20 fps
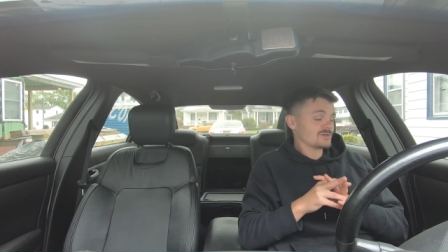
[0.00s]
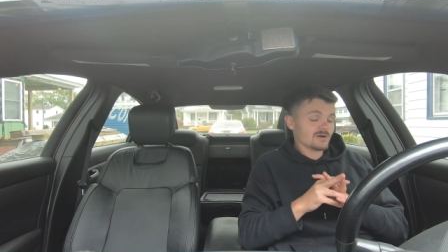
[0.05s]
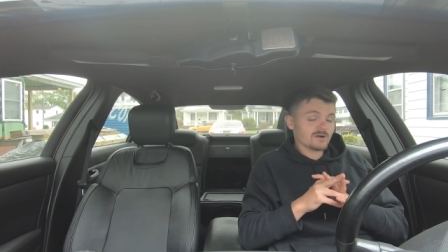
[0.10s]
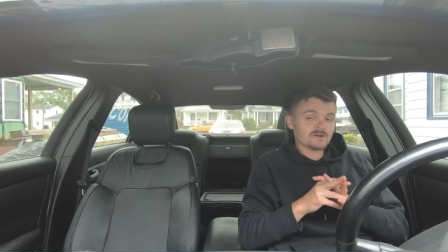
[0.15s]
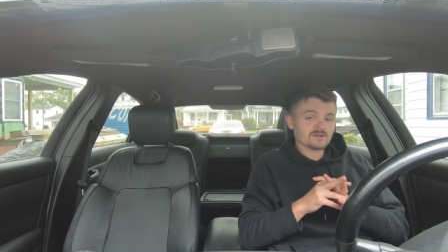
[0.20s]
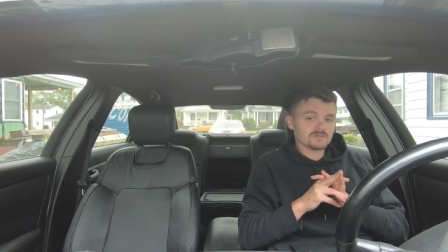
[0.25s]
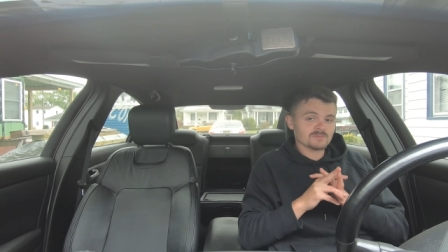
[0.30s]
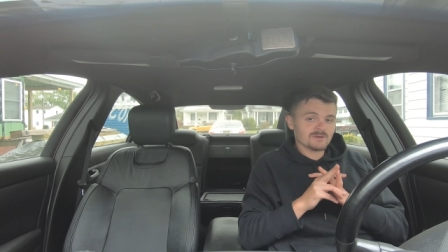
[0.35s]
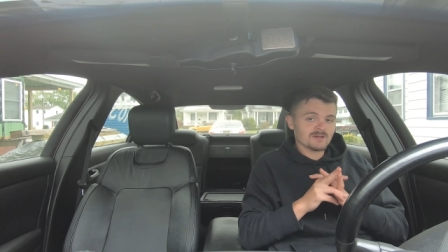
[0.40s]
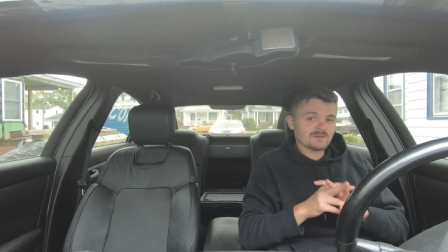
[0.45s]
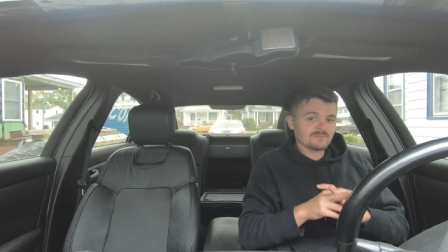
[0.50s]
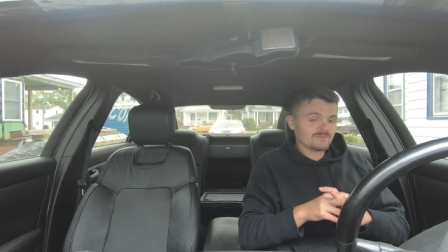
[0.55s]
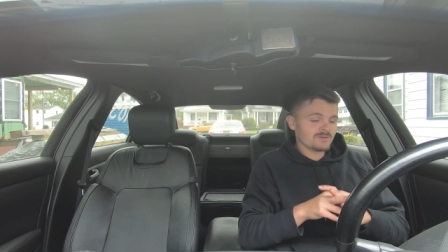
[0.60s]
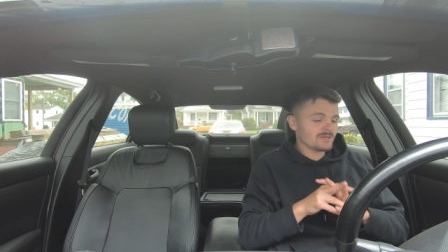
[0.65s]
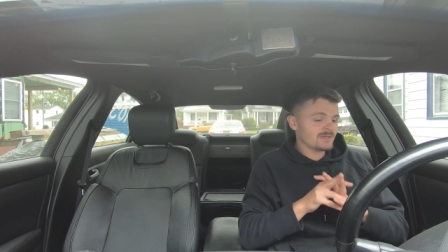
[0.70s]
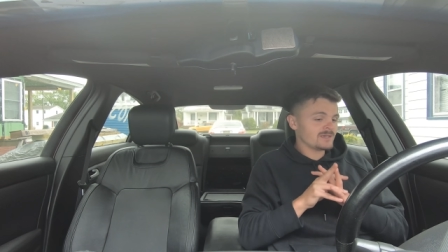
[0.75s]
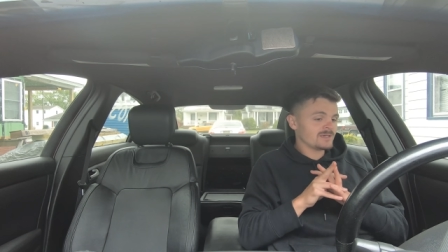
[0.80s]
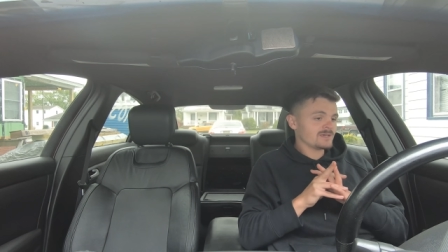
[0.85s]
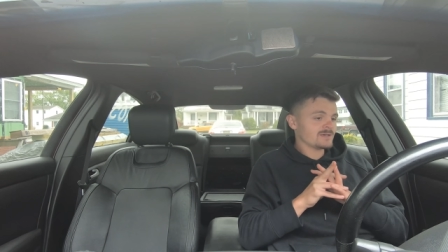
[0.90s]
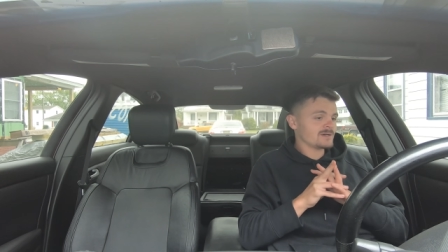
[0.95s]
cars might
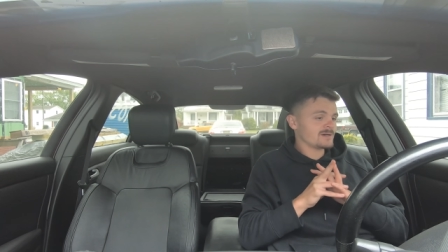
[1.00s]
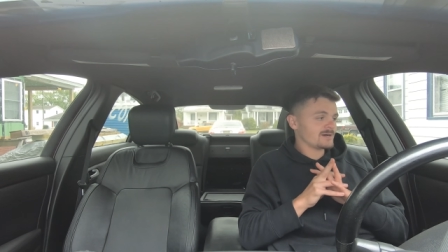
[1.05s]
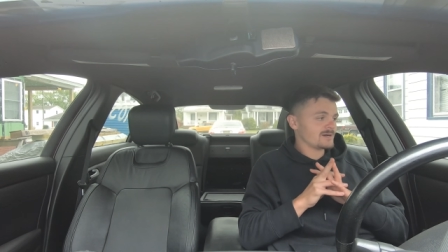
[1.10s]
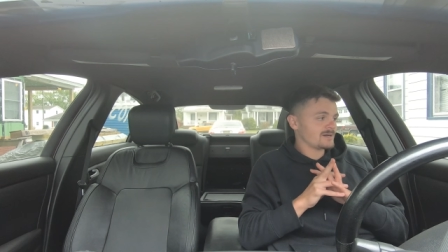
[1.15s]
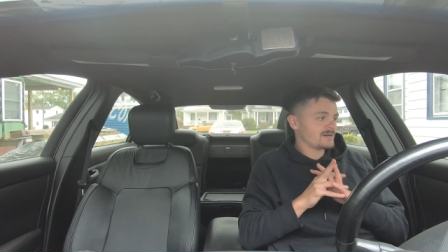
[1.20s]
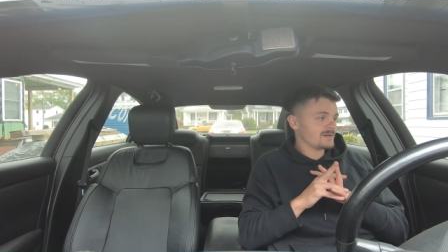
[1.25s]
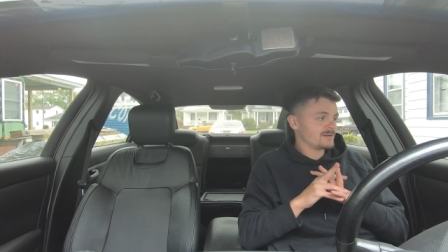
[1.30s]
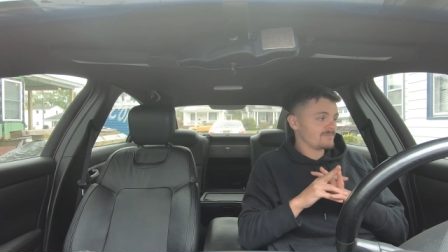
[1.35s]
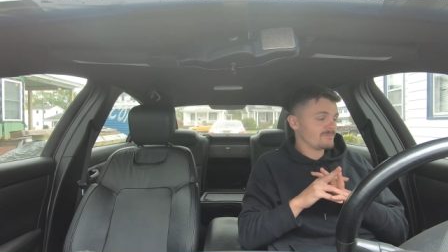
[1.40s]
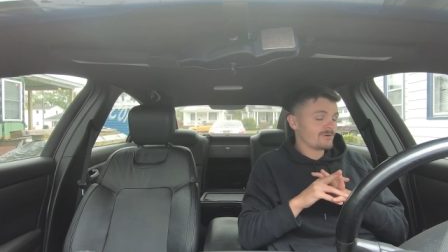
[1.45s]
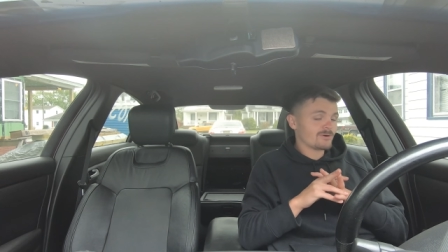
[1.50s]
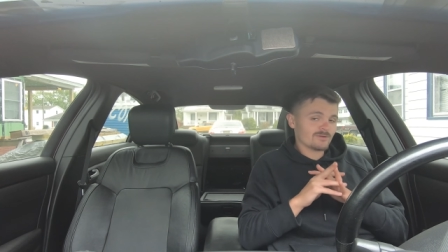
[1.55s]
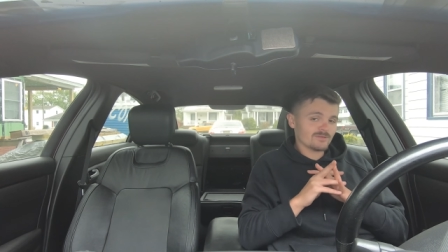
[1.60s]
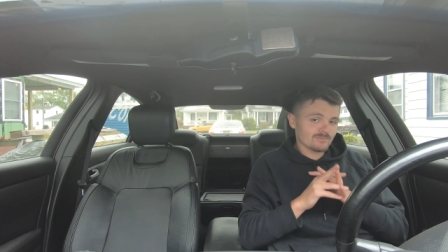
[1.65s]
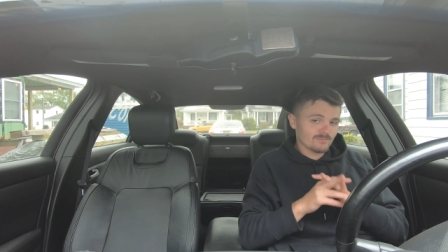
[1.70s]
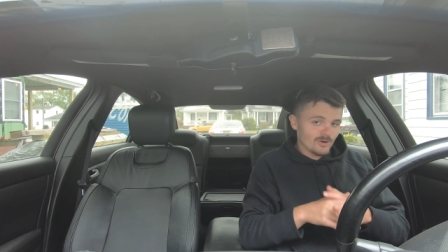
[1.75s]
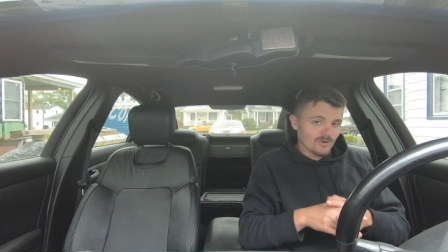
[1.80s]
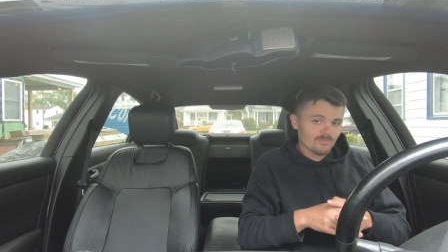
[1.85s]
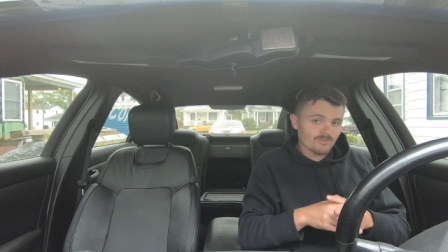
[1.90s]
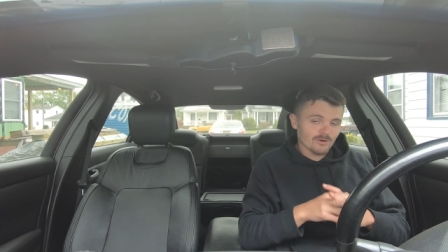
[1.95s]
be part of
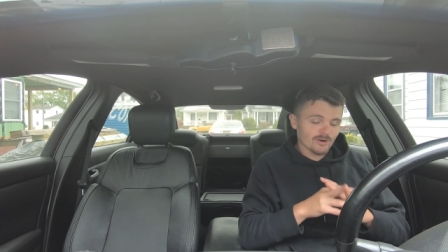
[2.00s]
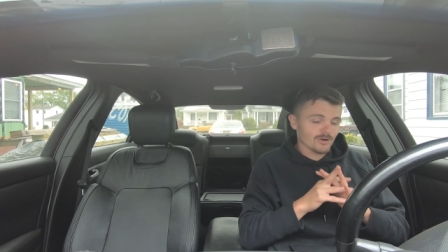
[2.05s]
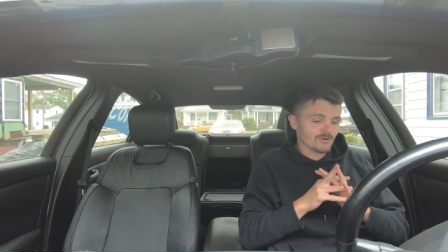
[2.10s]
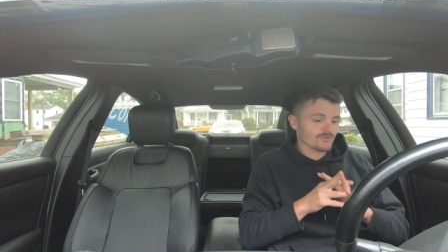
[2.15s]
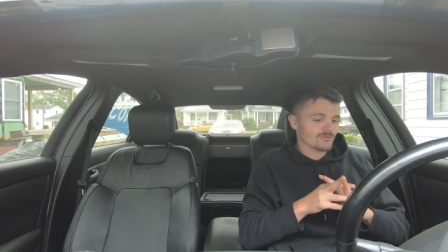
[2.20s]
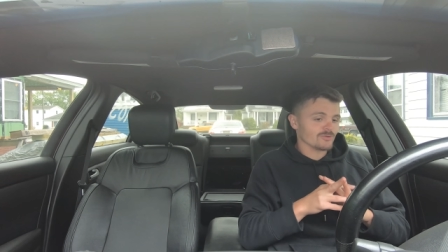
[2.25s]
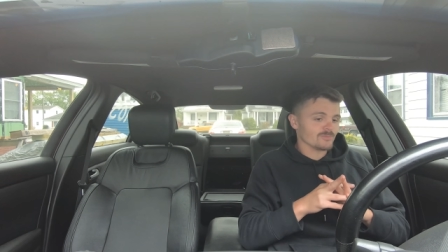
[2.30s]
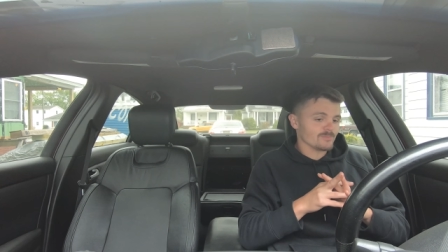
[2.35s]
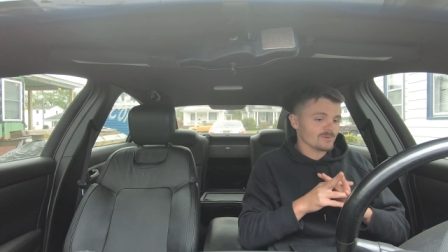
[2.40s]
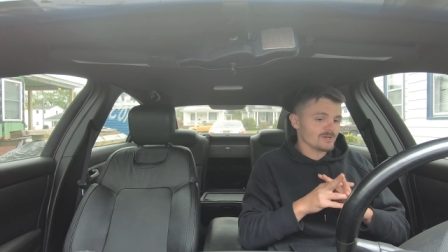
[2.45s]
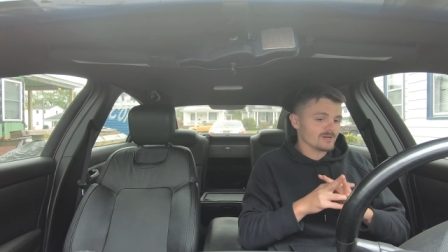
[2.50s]
the Mopar group.